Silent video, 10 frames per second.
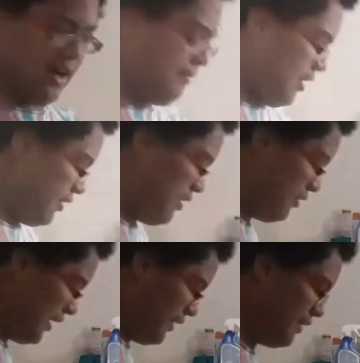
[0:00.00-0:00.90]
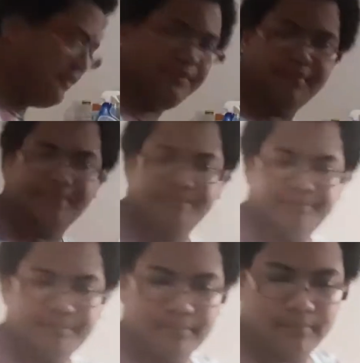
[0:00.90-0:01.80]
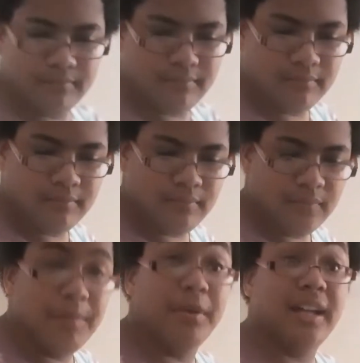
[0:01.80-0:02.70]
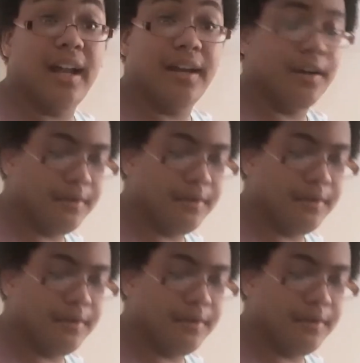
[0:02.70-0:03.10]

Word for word: I'm gonna call that enough. Put that in